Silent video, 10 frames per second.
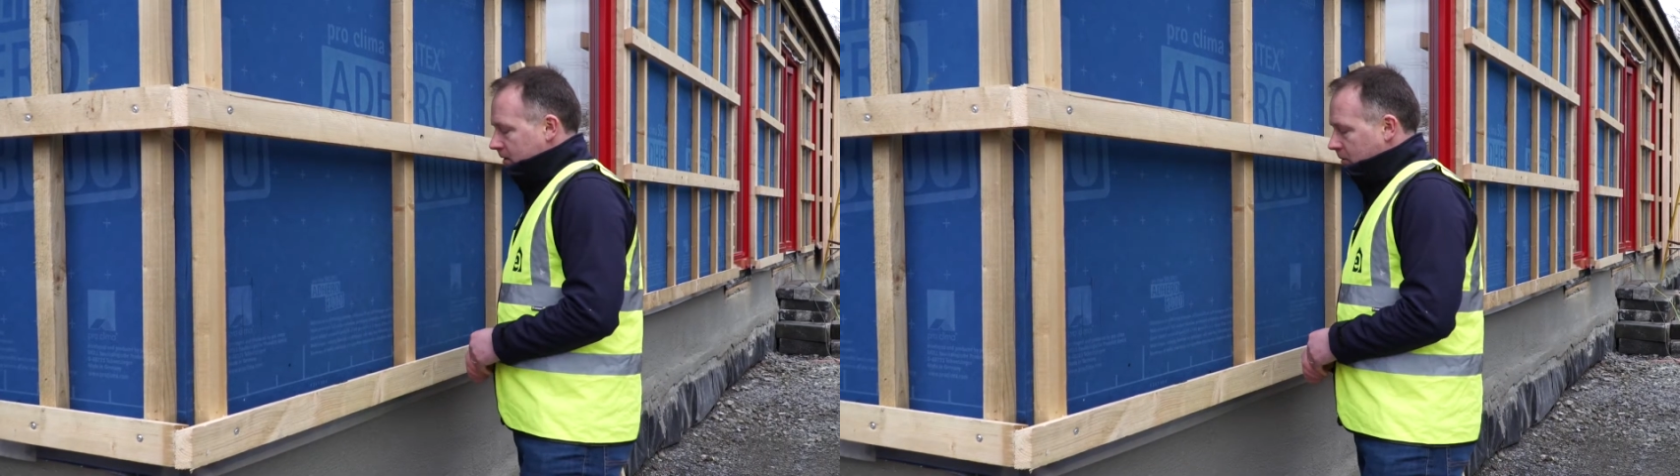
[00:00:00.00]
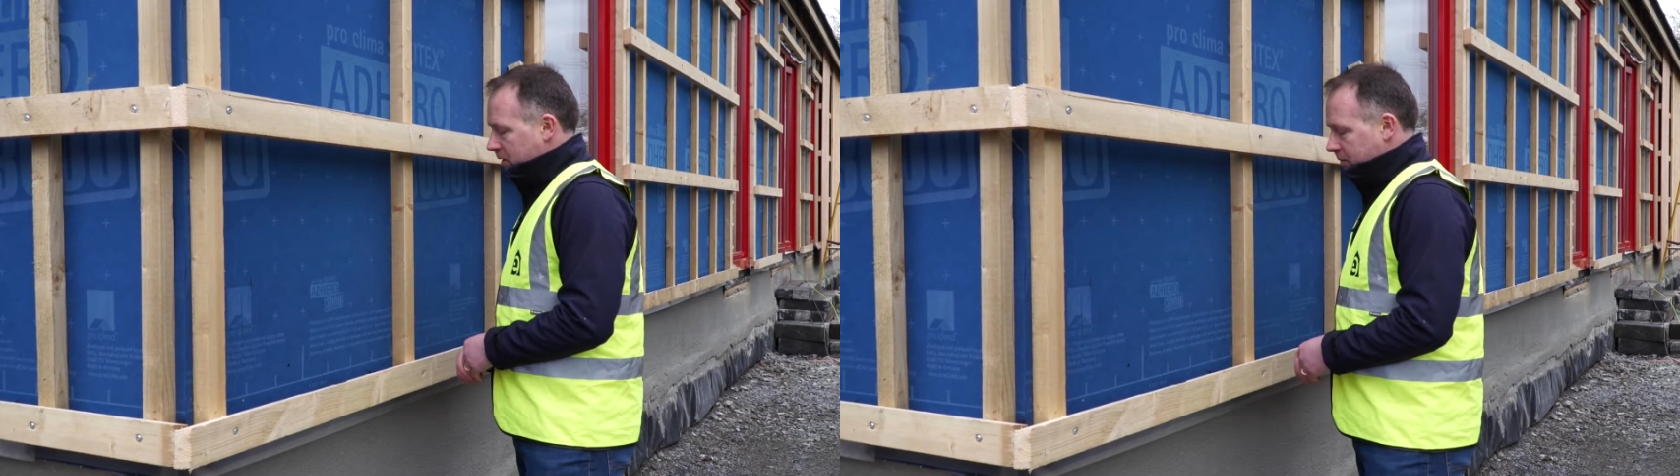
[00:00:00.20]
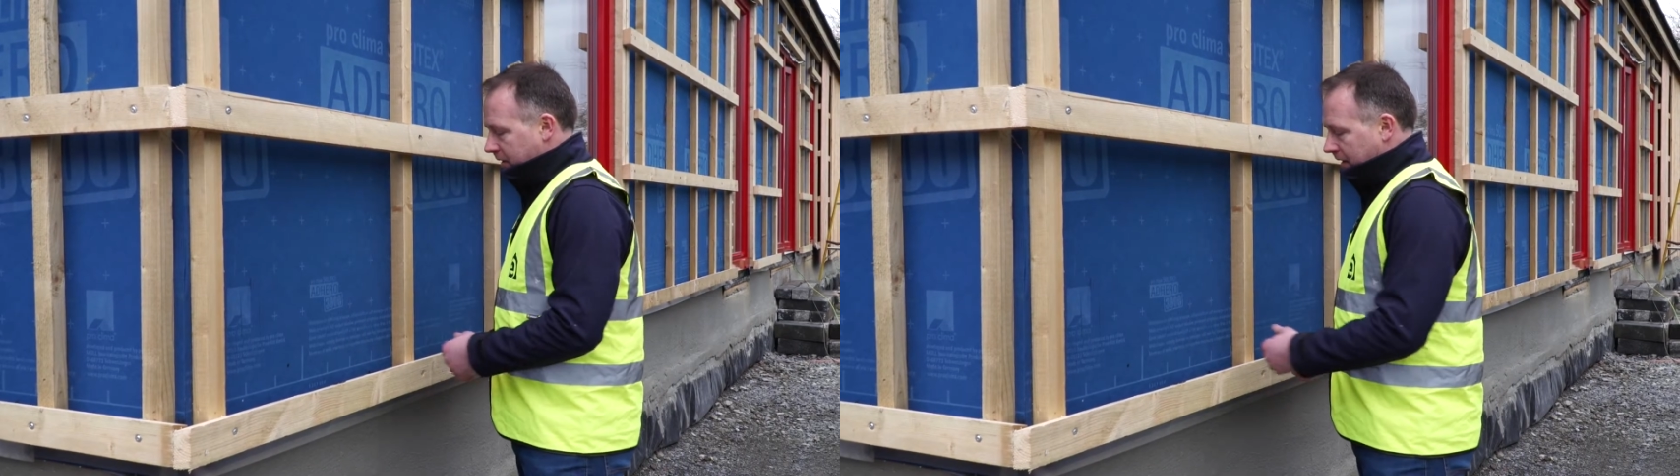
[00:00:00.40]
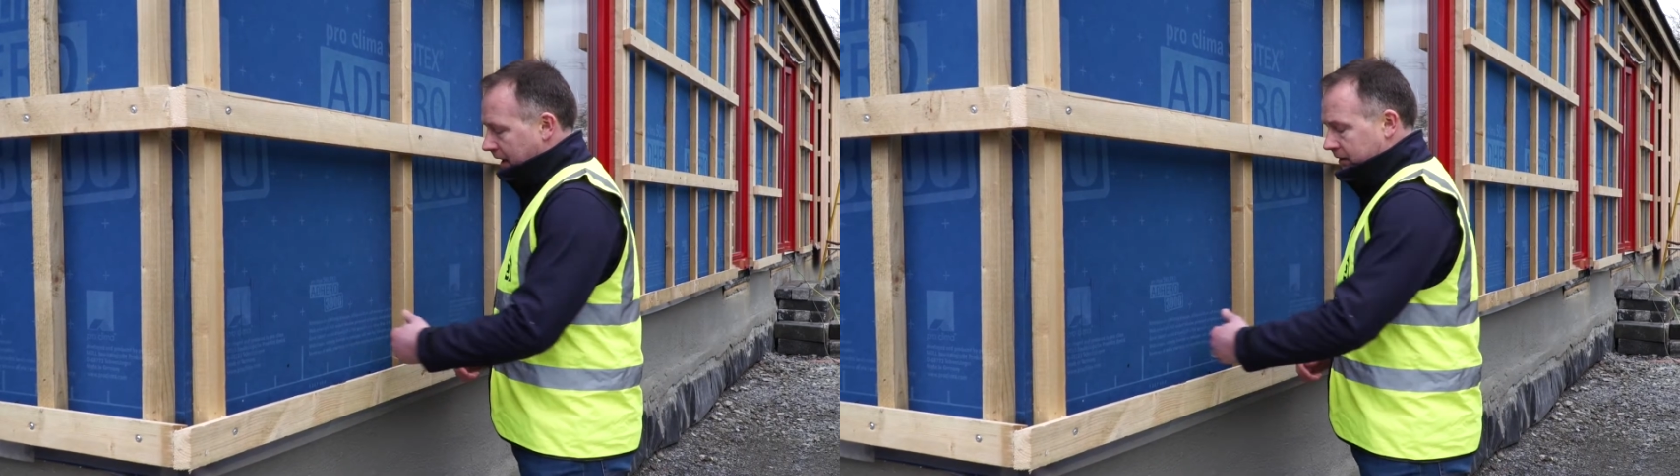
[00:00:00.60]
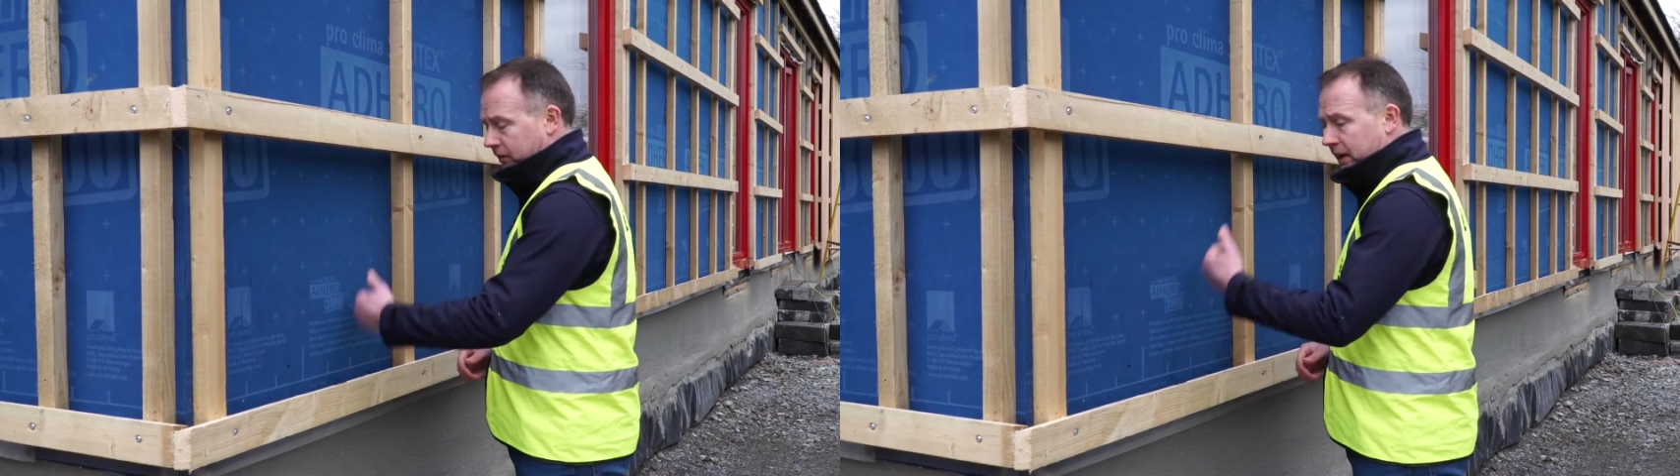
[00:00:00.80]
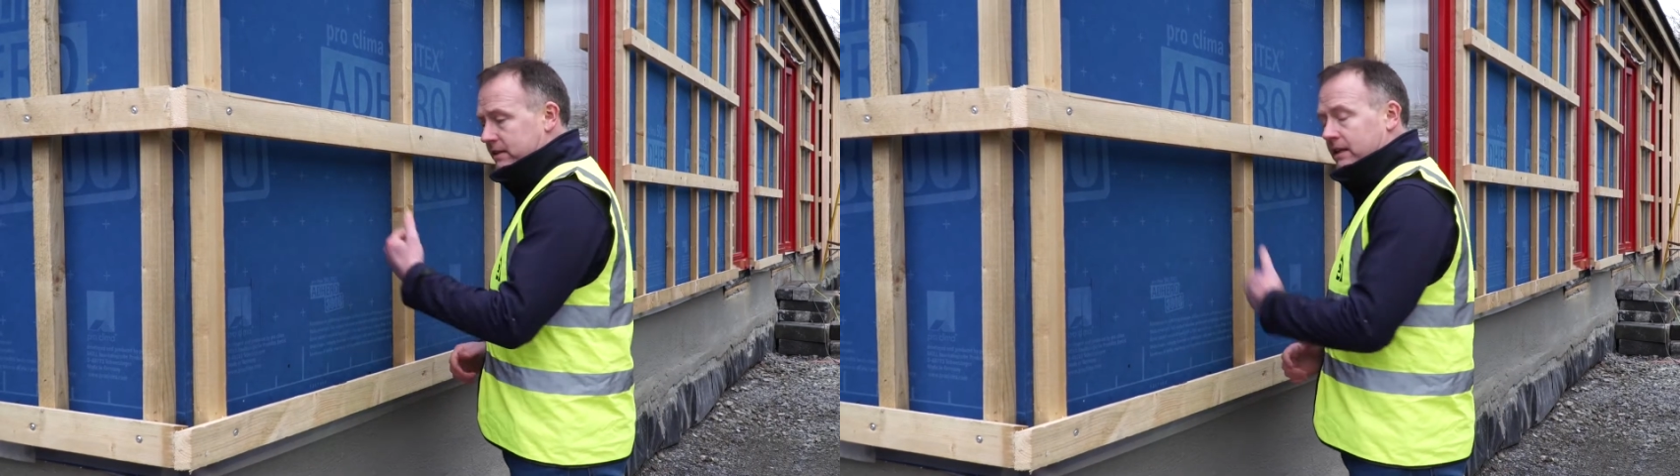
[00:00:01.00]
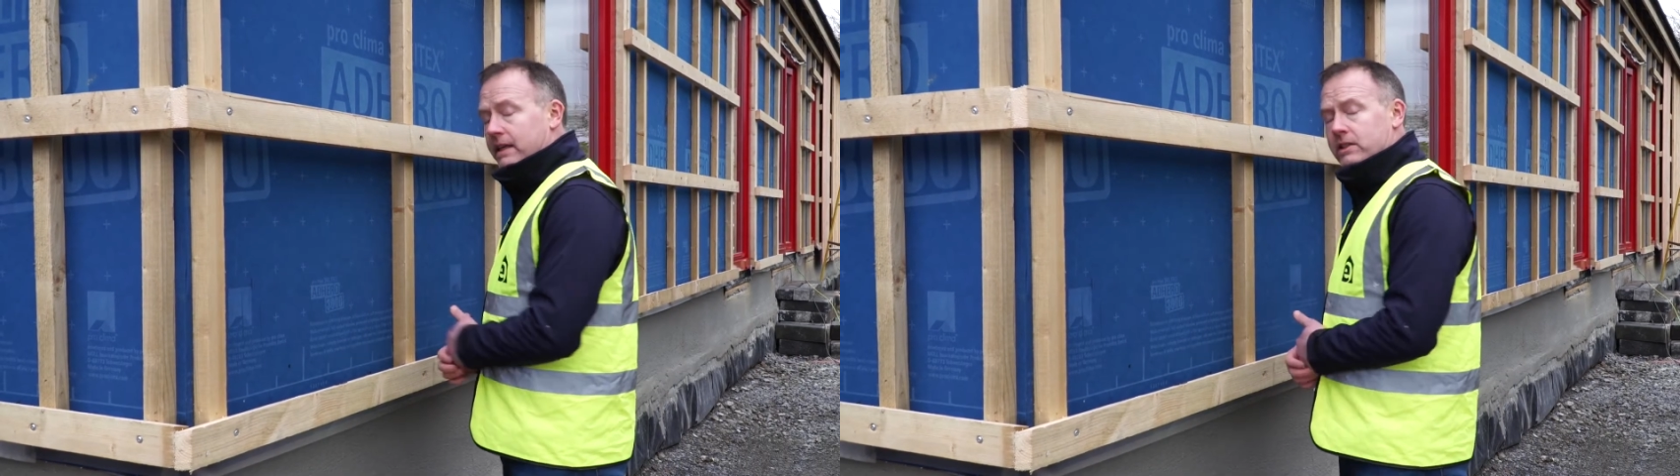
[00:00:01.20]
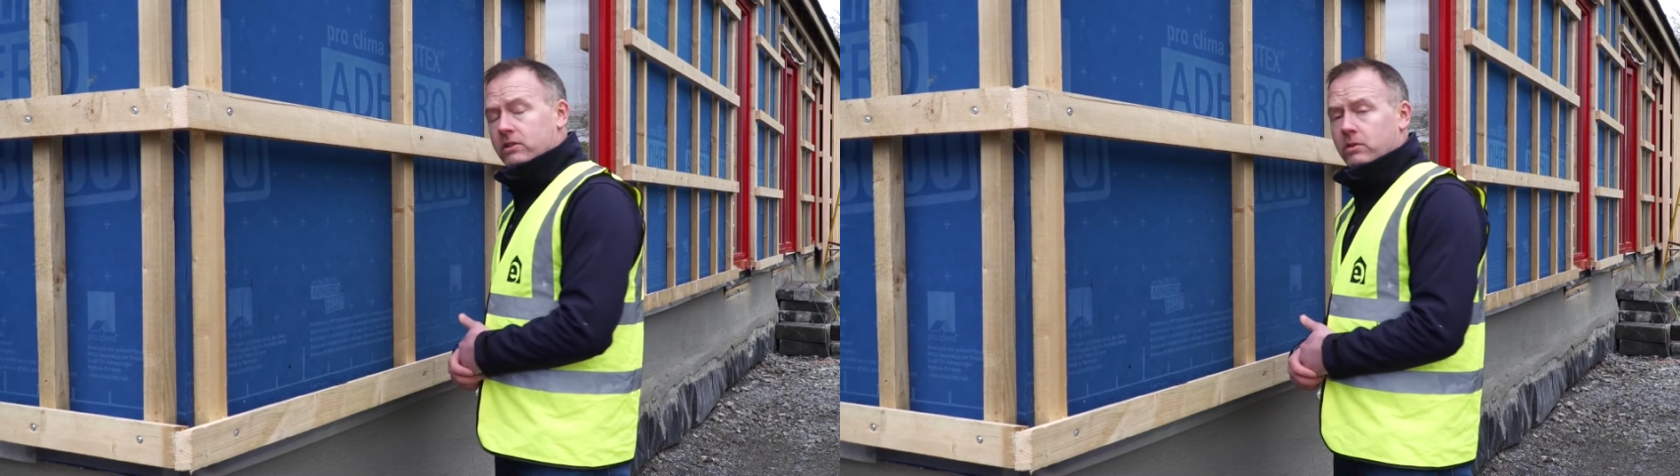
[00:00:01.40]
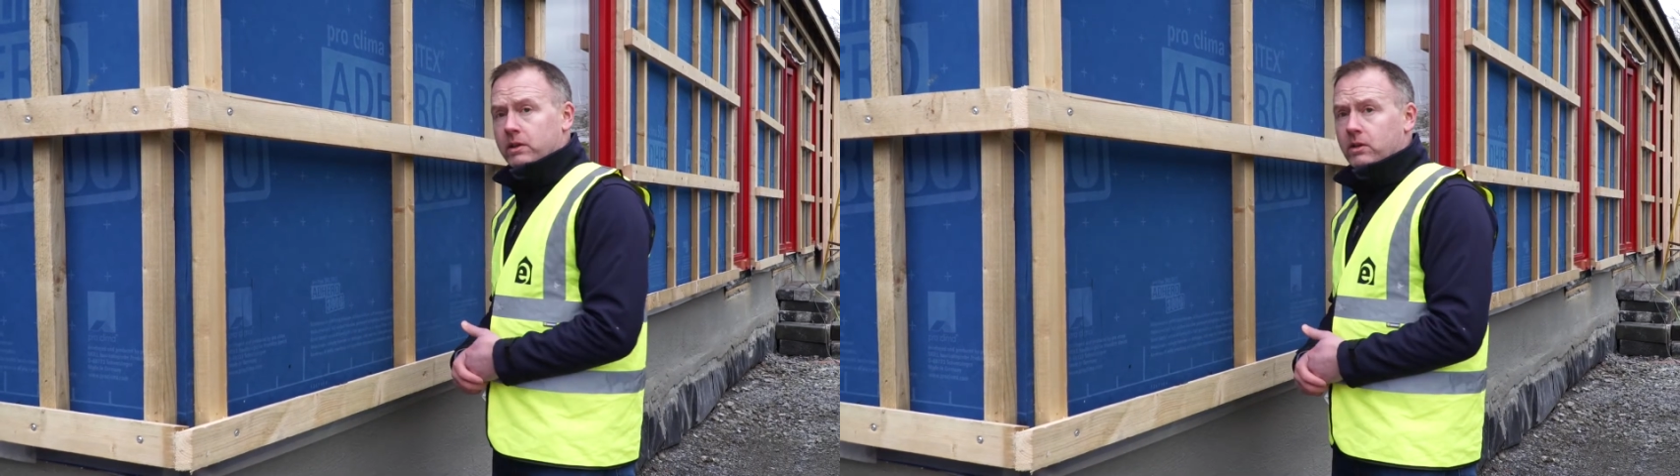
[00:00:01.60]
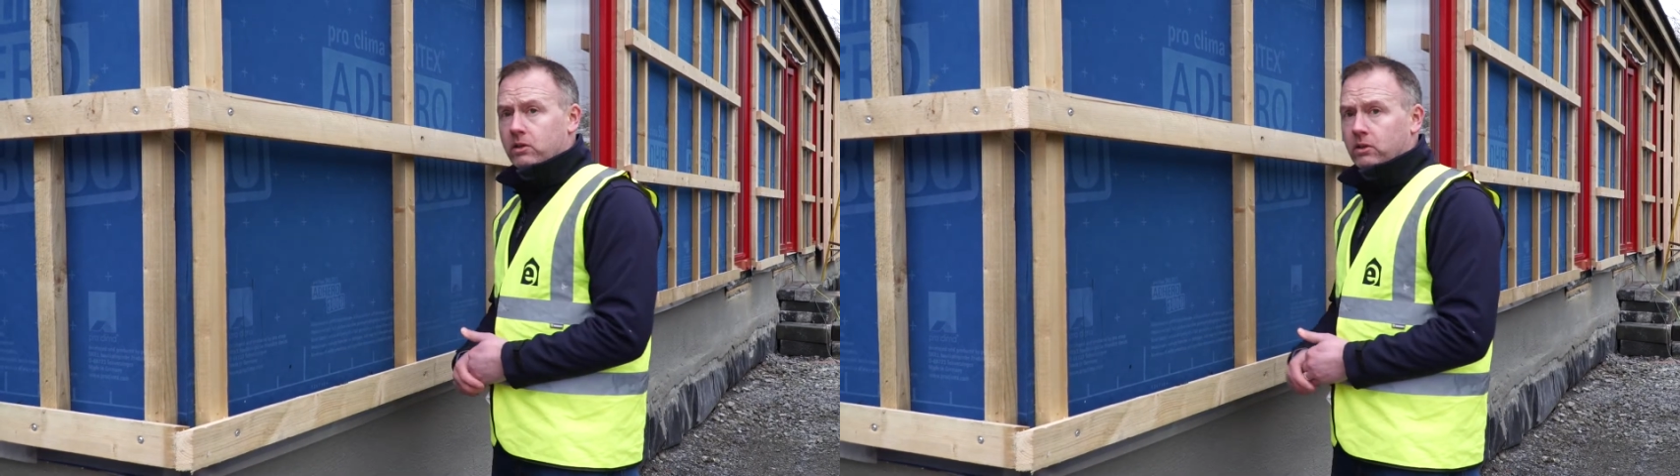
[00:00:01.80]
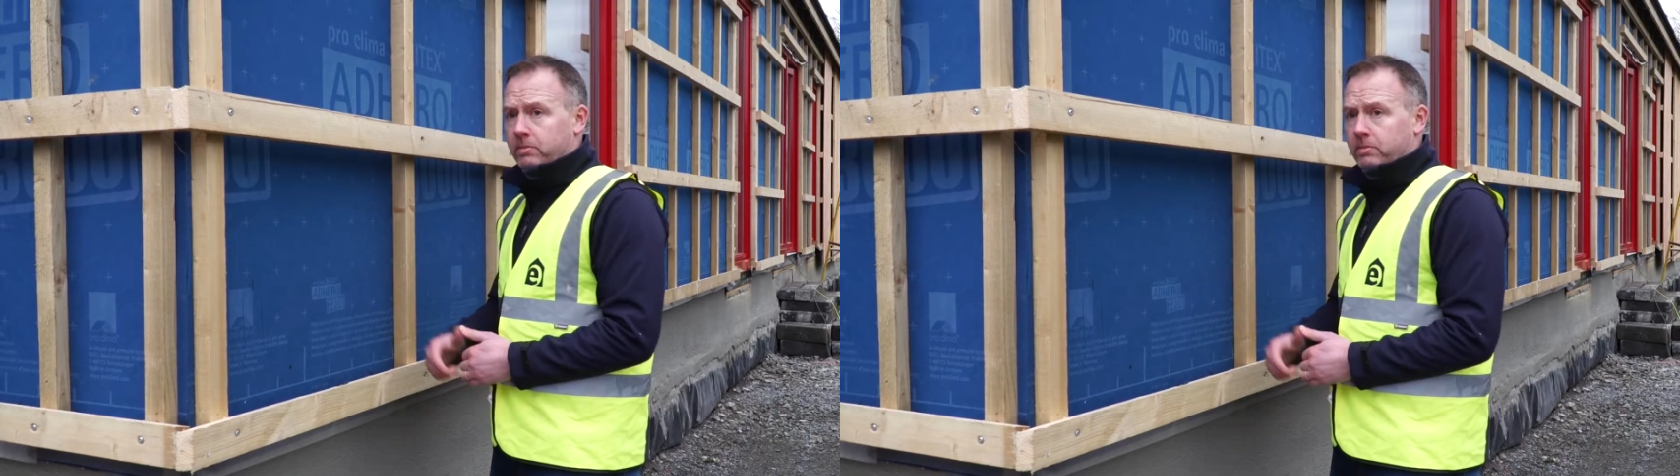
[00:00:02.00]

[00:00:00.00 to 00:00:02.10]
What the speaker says: which will allow ventilation to occur